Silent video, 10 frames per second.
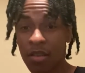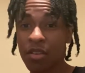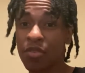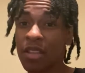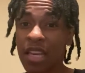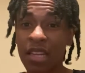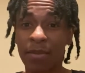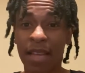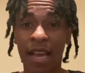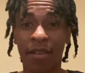You need them
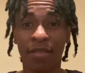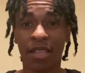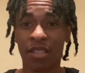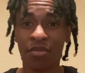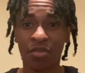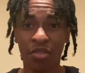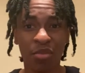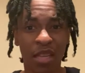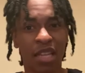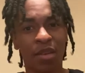to have sex. You
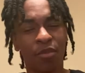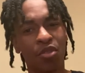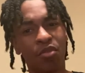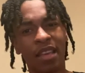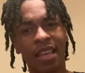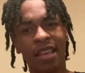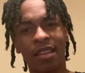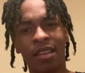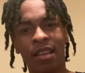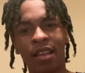need them, or you can't,
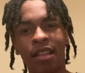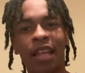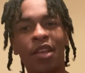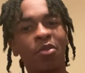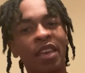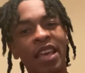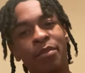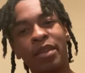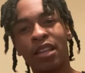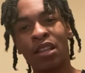like, you can't
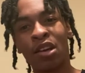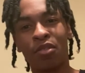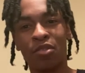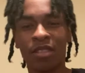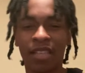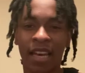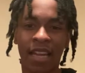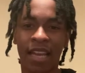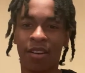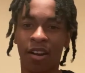be alone. You just got to
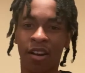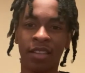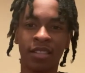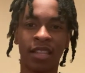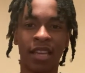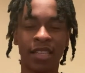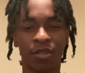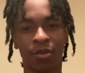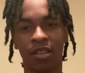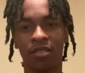have all these ladies
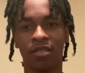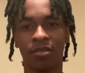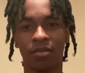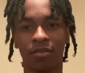around you.